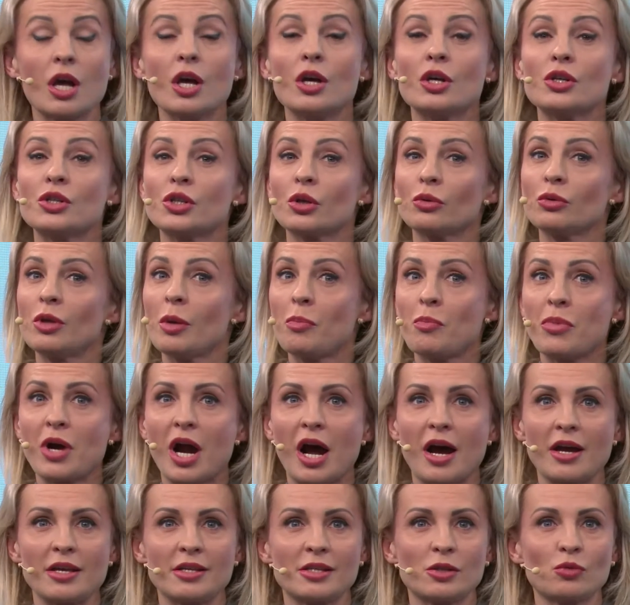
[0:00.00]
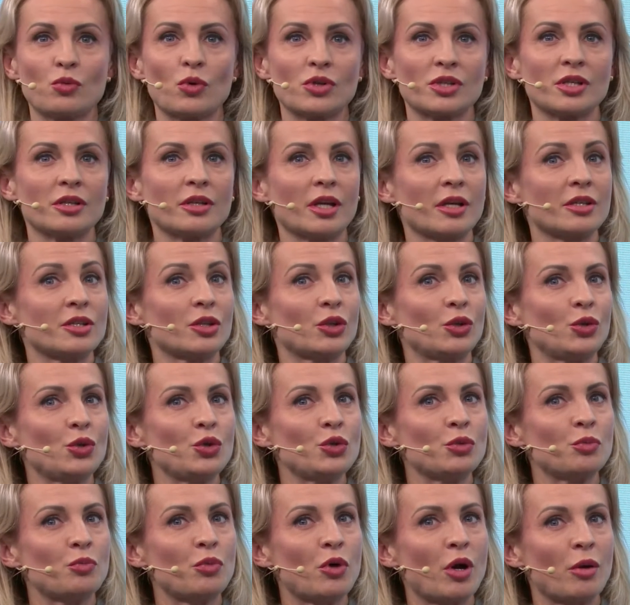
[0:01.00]
so the price wasn't as
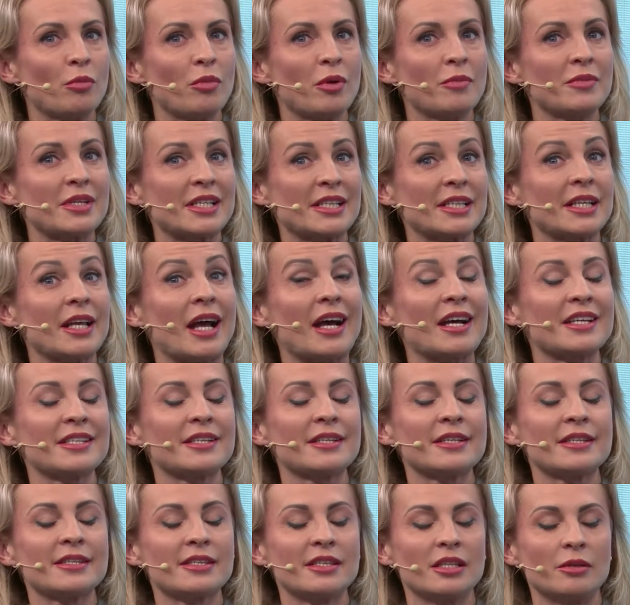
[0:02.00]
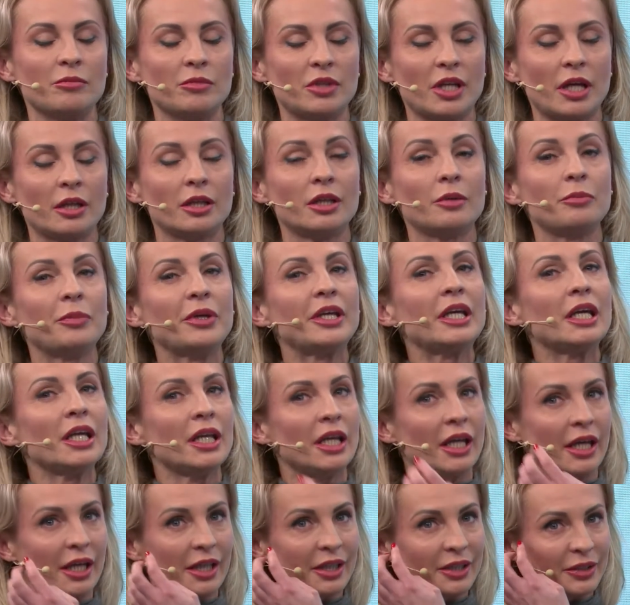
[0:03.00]
huge problem as it seemed at the
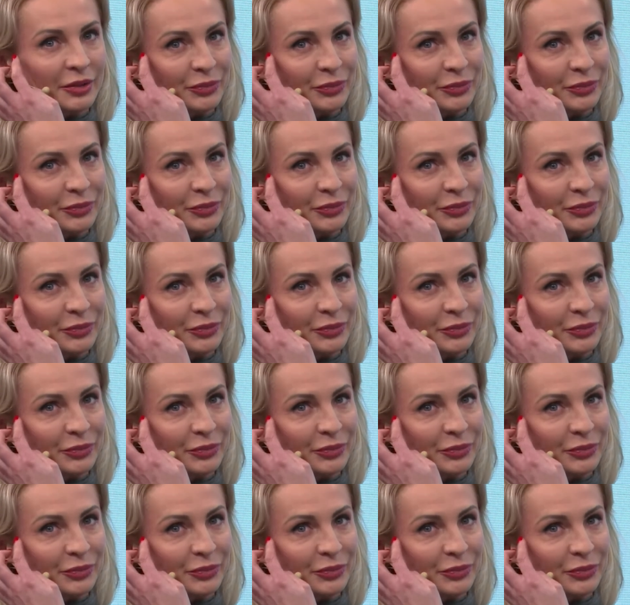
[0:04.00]
beginning.